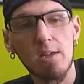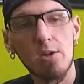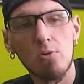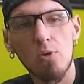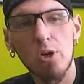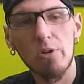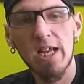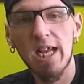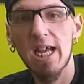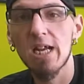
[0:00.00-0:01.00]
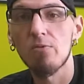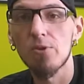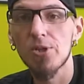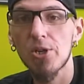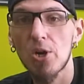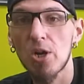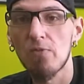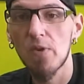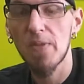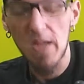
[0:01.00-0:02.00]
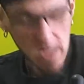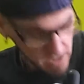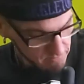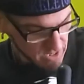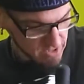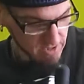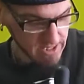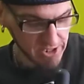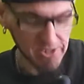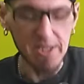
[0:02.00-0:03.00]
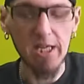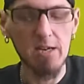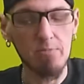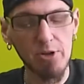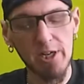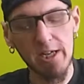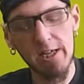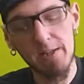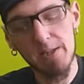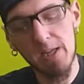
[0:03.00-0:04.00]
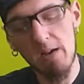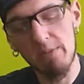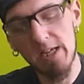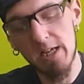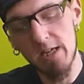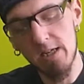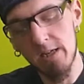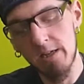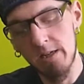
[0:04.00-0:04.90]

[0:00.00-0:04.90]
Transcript: We'll go ahead and we'll start off with the Ugly Butter. As you see, I'm putting it in the zombie tug.